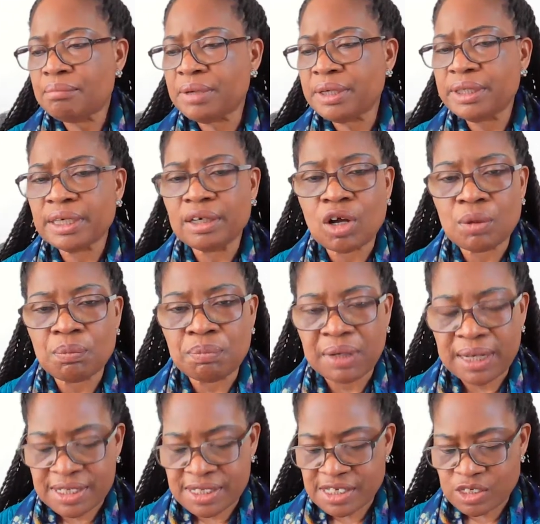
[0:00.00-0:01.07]
May the Lord
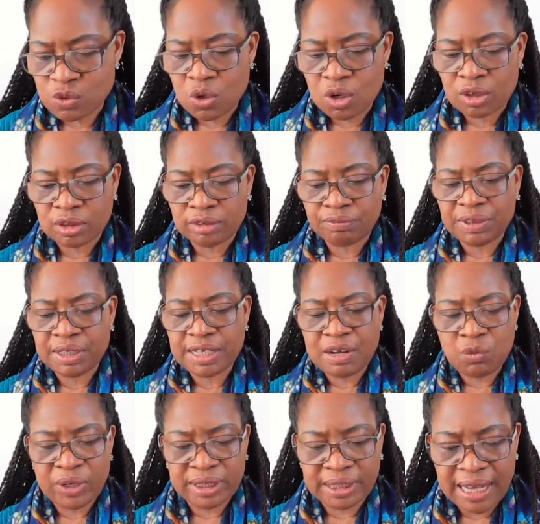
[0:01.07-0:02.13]
bless his word.
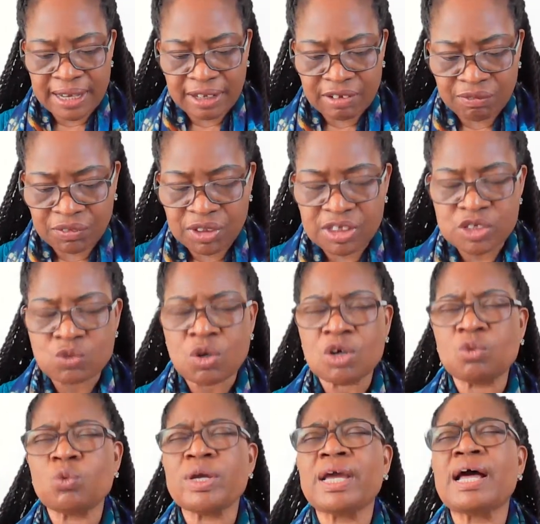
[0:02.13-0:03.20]
Father, we thank you for this
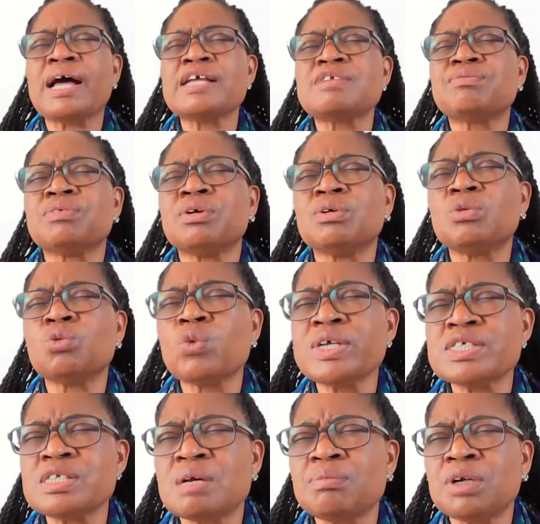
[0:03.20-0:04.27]
word. We ask for
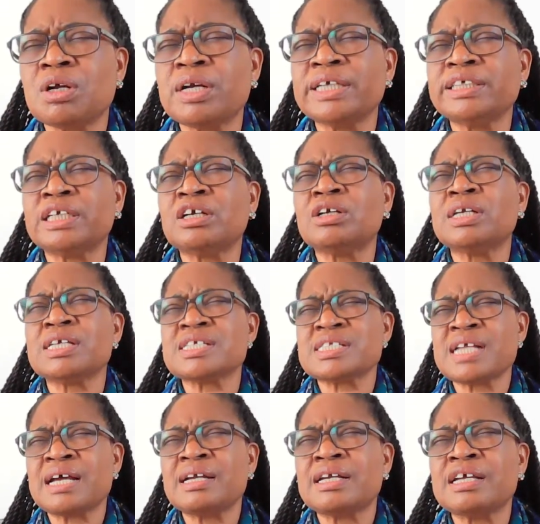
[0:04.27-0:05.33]
wisdom, knowledge, and
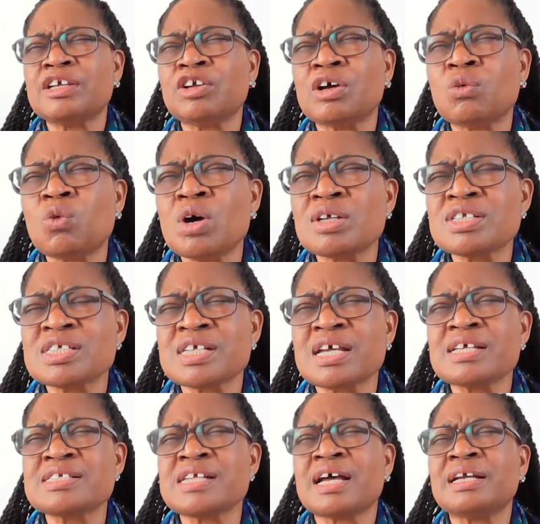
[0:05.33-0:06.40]
understanding. Your word
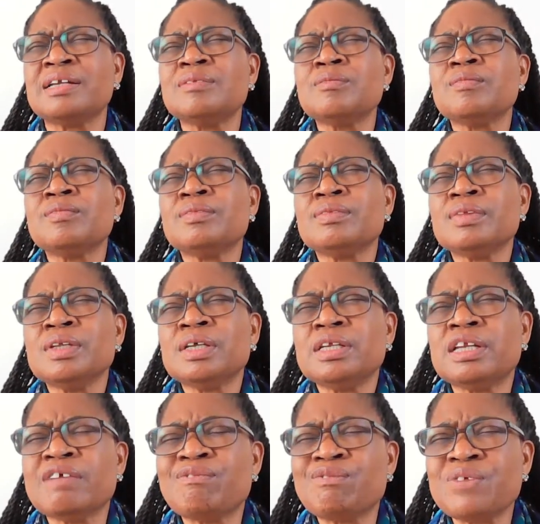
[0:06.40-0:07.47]
says that
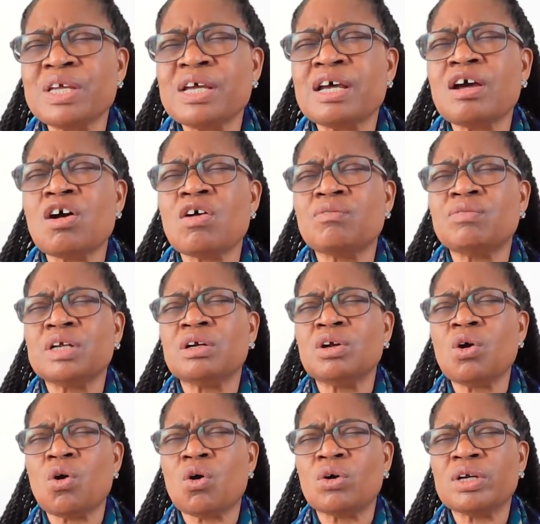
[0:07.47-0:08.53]
the fear of the
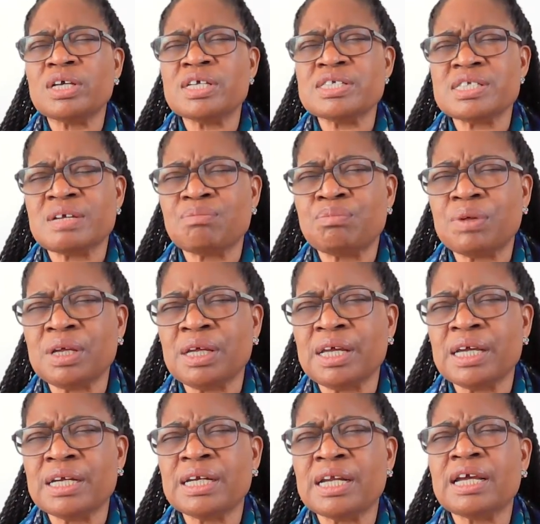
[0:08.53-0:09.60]
Lord is the
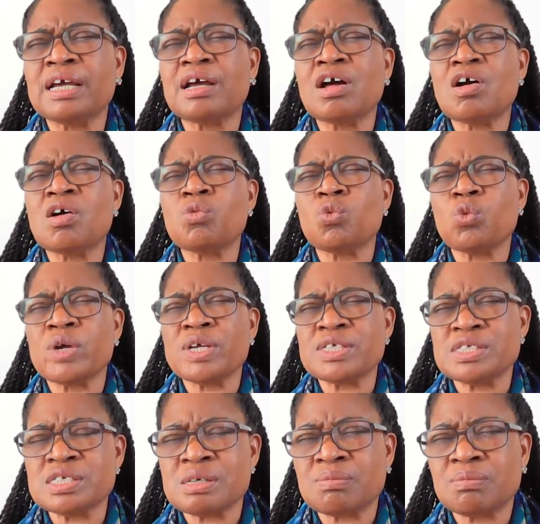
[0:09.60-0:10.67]
beginning of
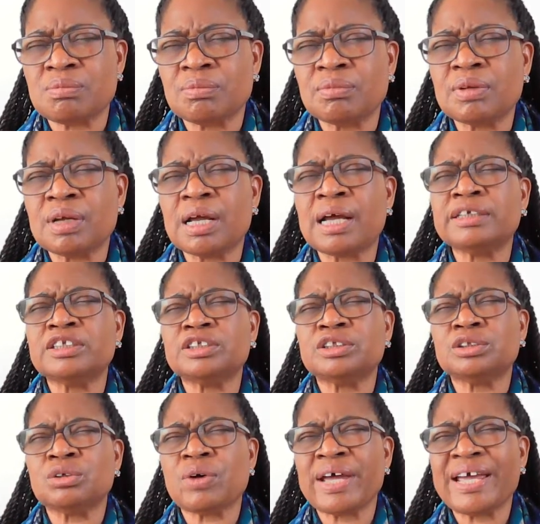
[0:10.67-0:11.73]
wisdom, and
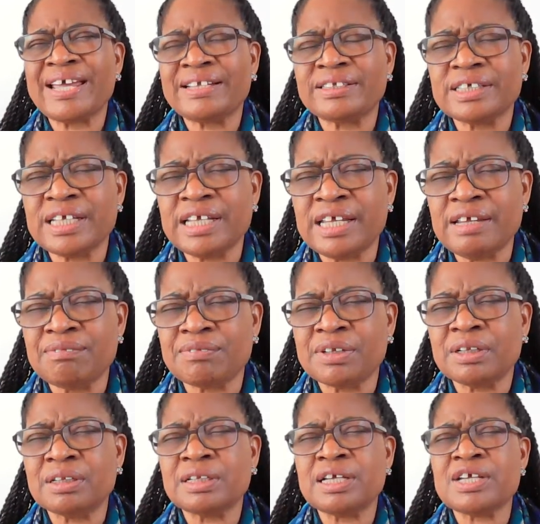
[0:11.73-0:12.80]
to hate
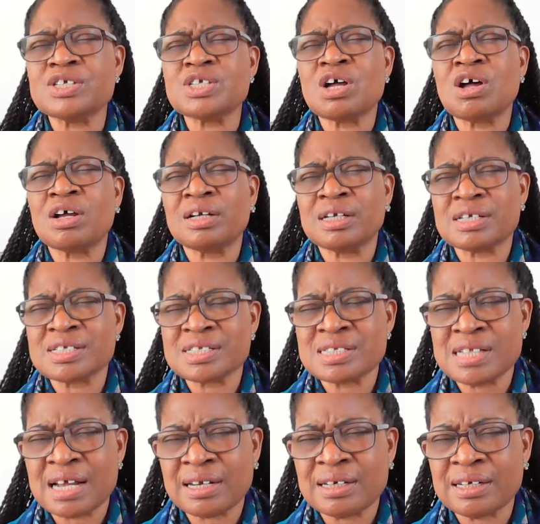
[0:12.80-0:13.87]
evil is
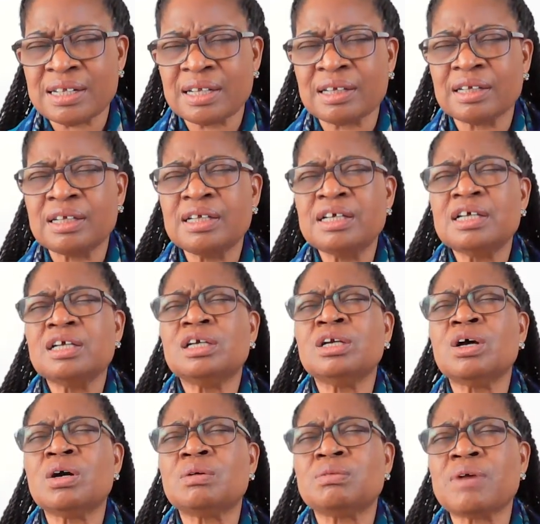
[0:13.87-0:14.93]
understanding.
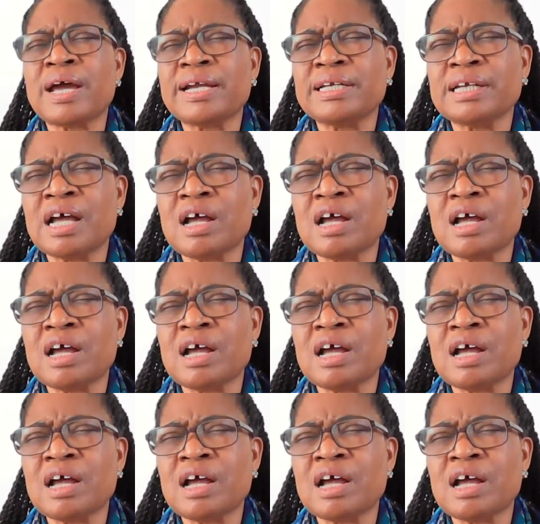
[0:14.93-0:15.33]
Lord, right